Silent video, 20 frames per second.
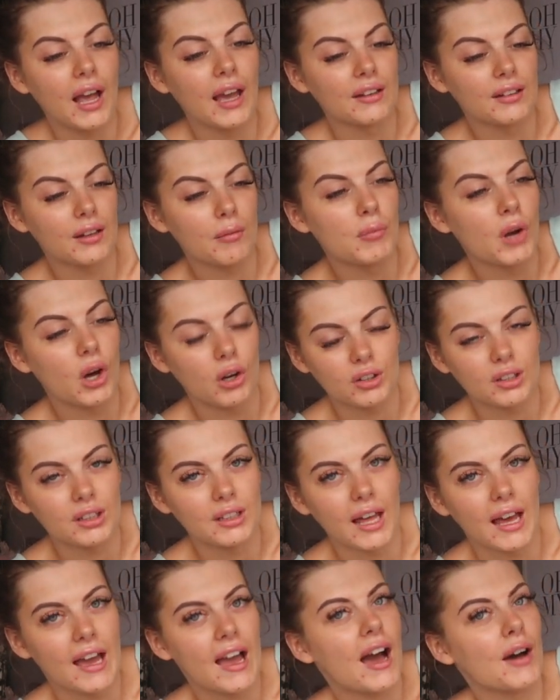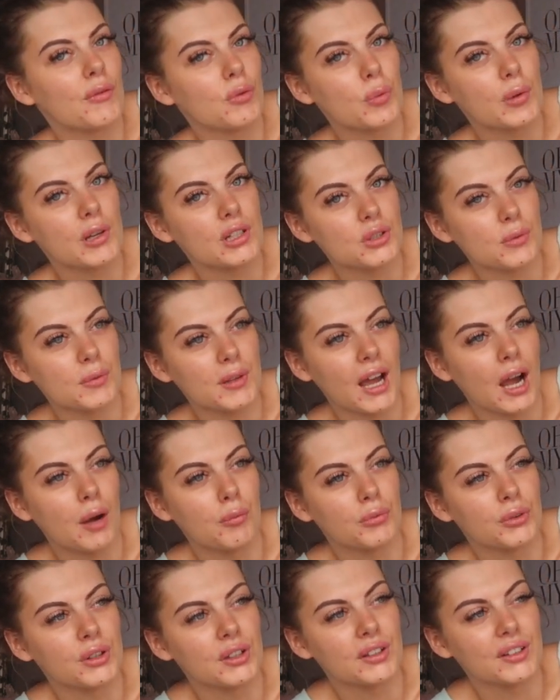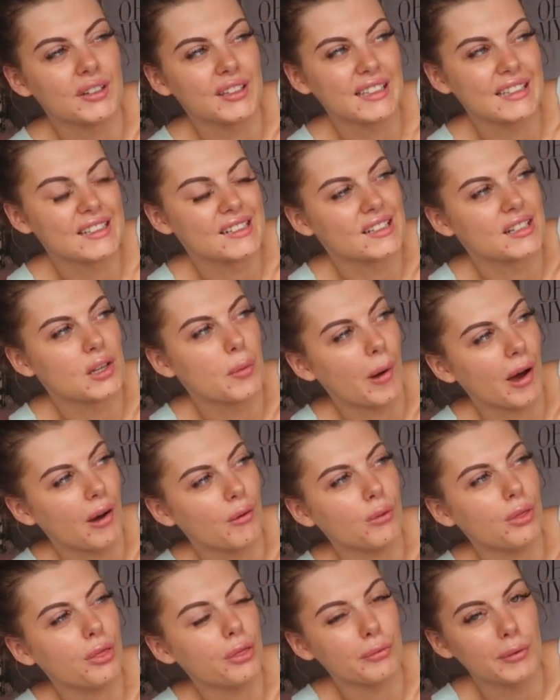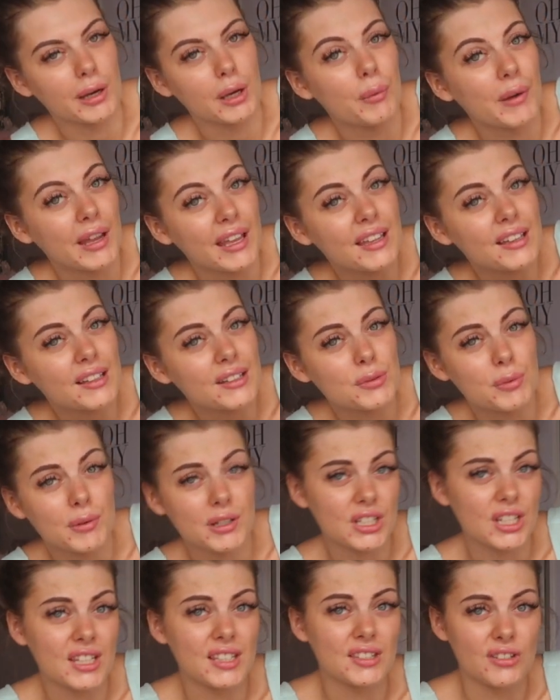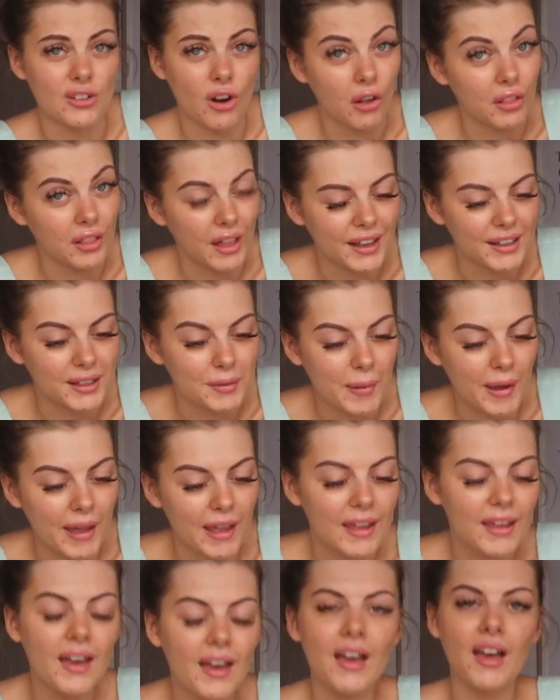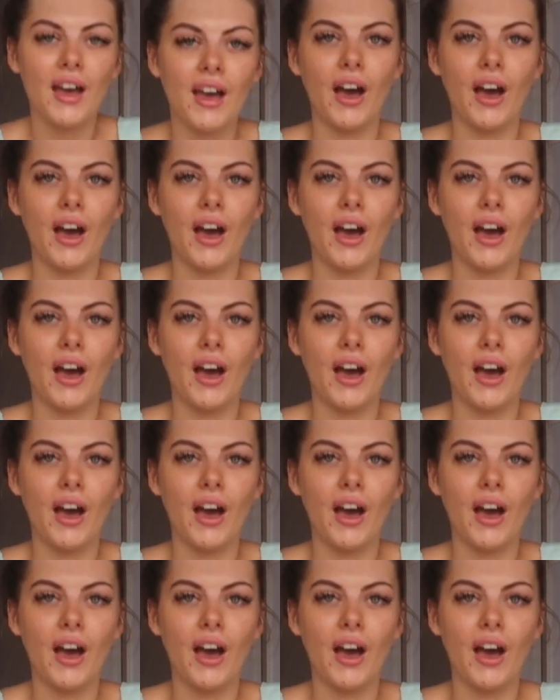And I'm not gonna lie, I haven't picked up the camera in about 3 weeks, which is not like me.